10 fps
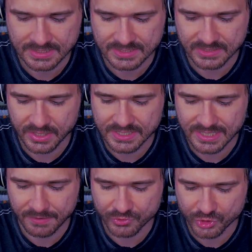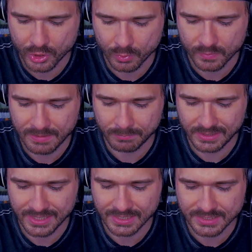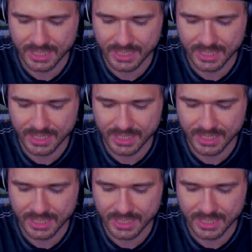Studies have shown that playing